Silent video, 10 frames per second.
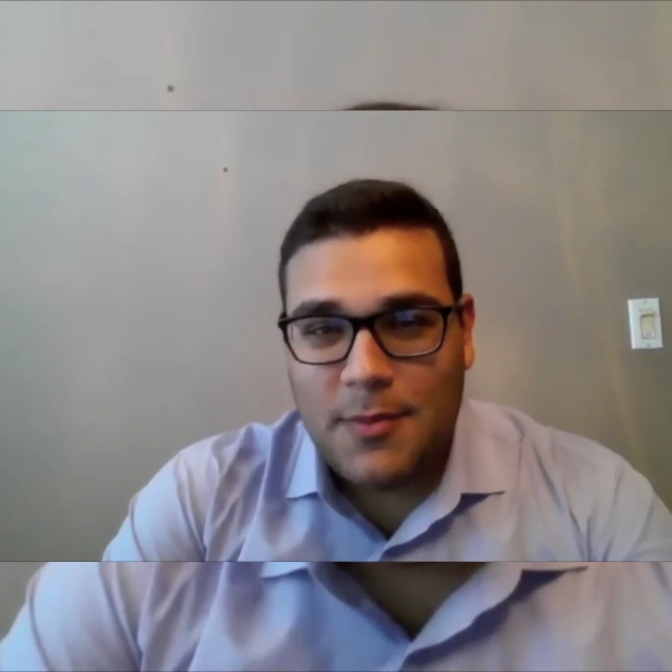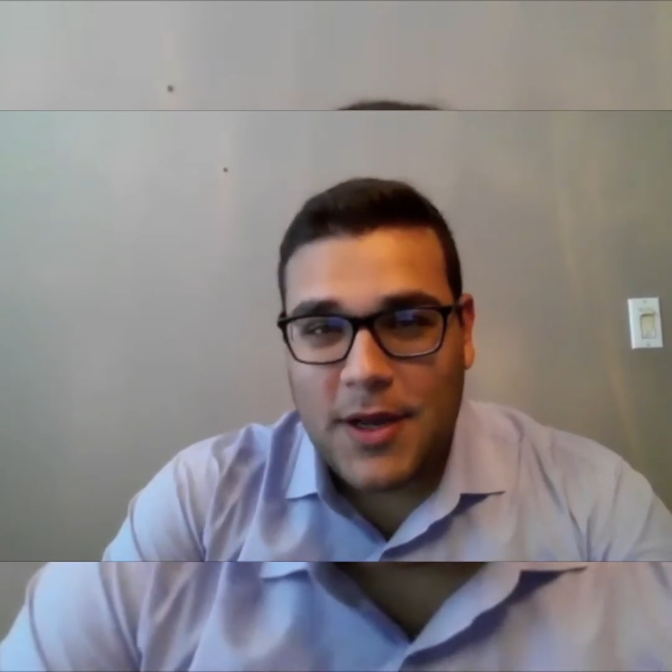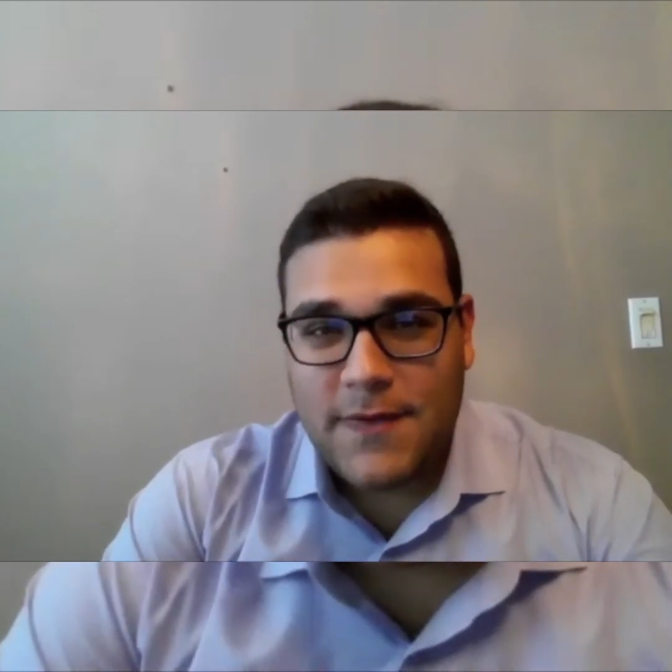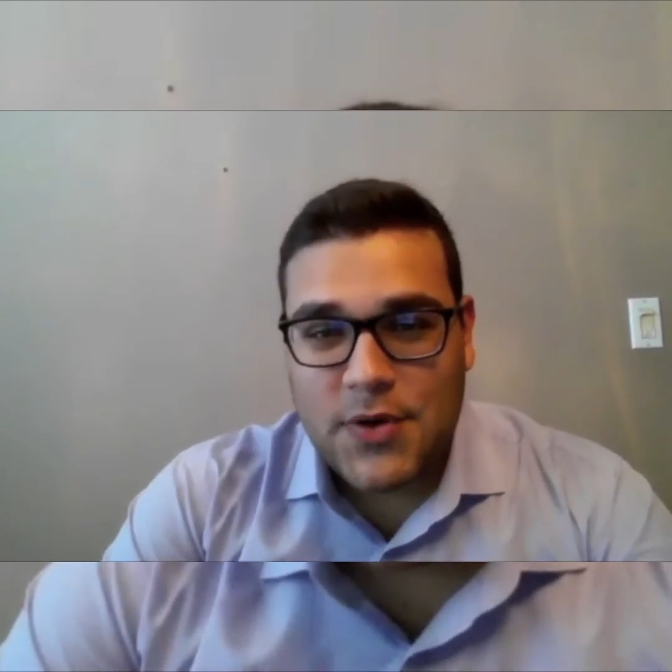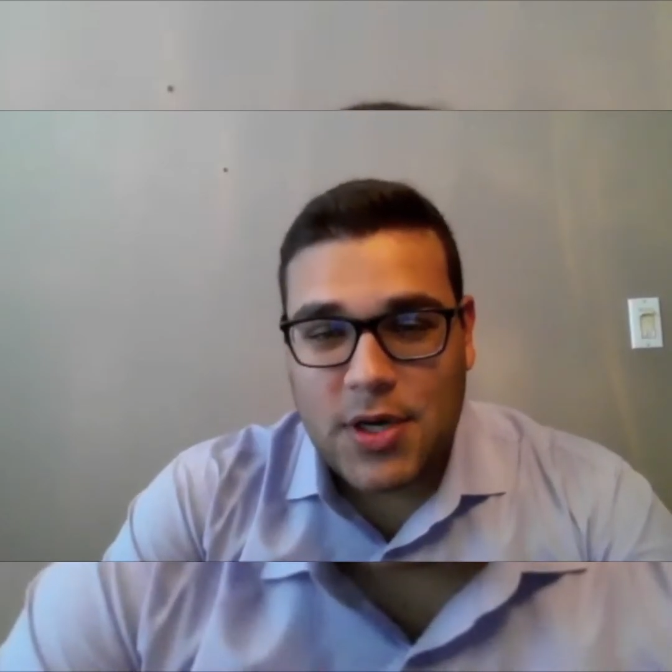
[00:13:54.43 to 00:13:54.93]
My
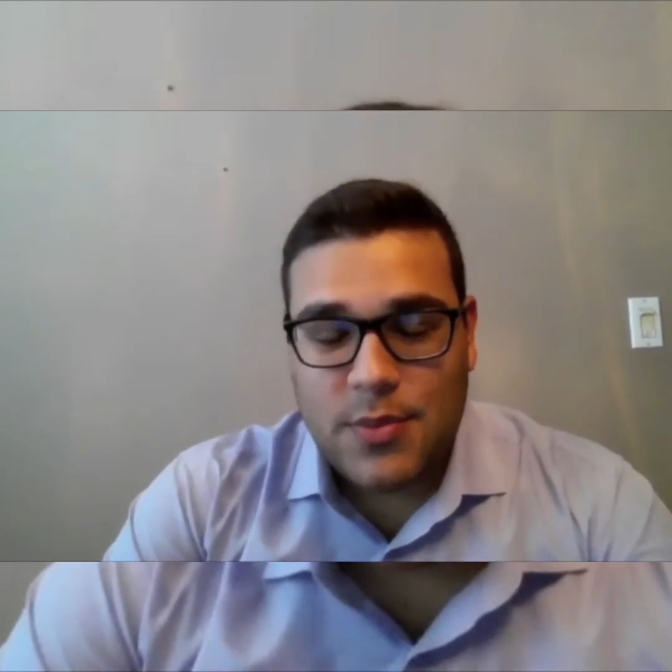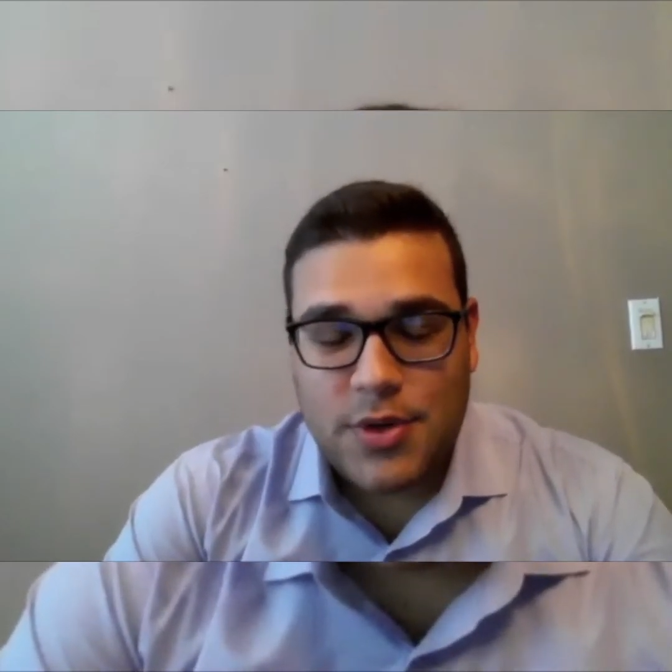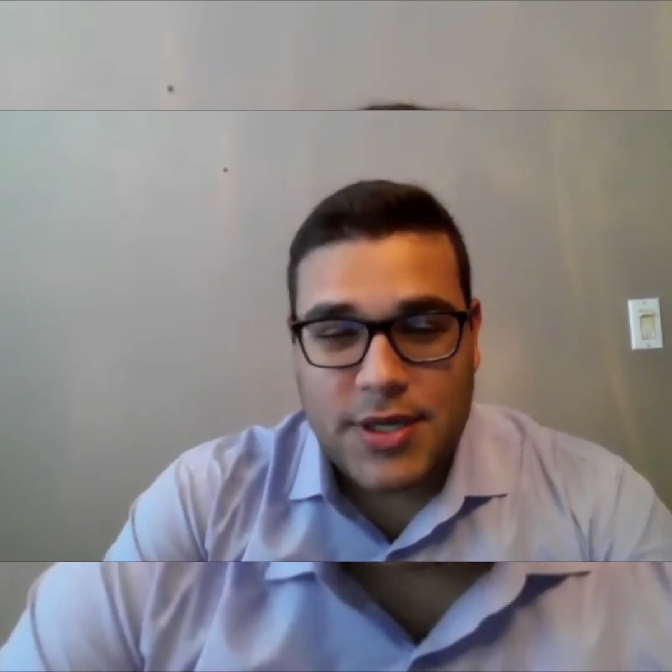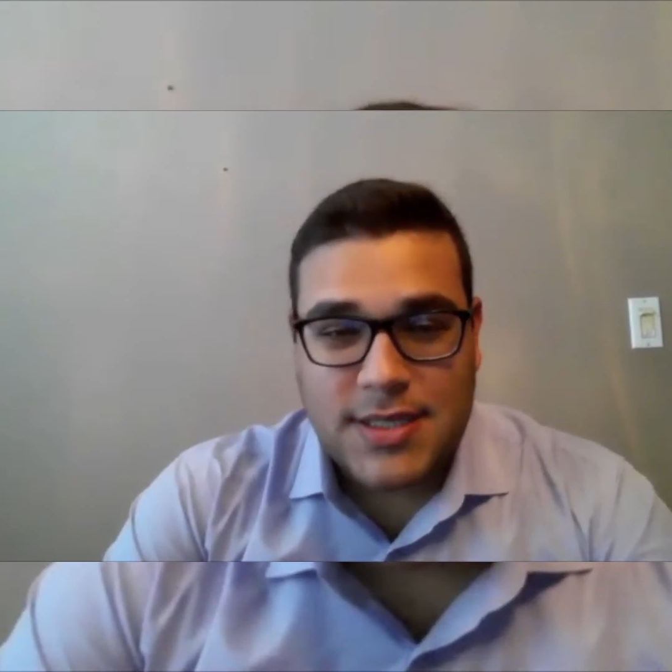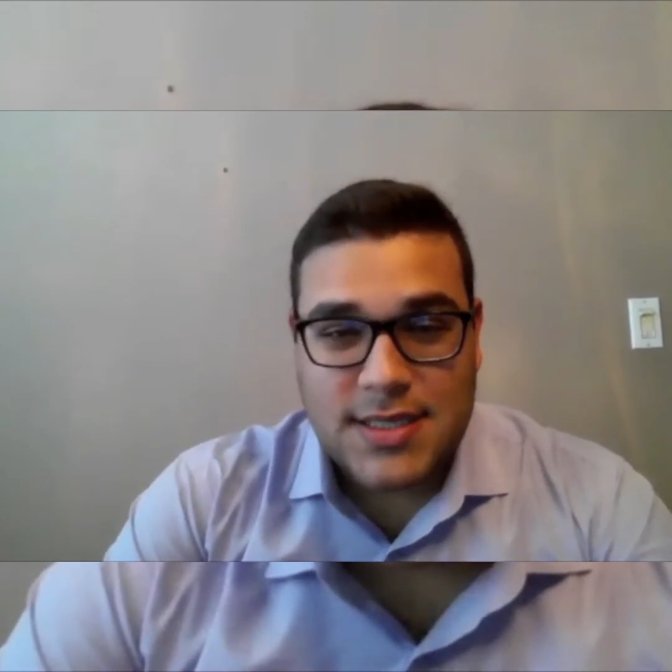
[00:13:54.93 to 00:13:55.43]
phone
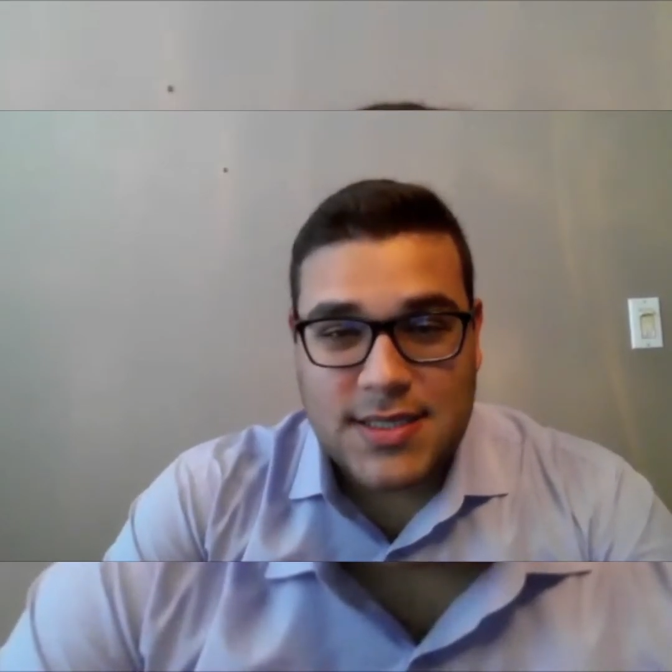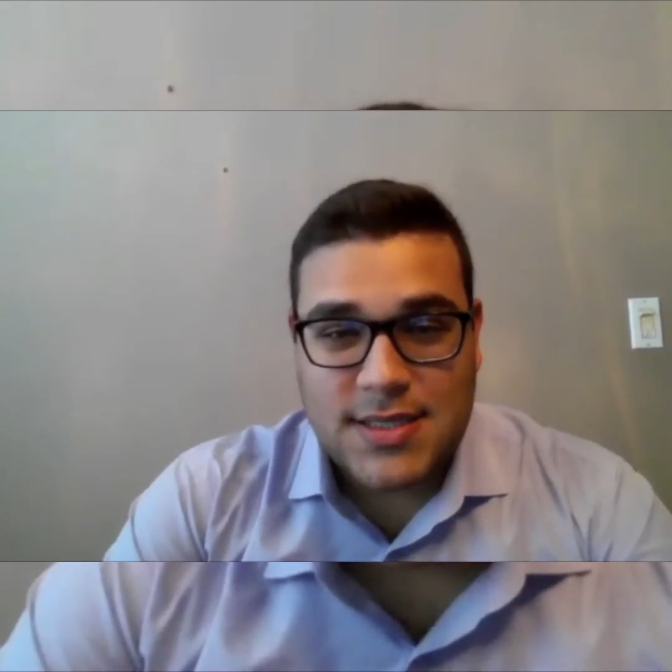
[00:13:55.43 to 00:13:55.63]
number is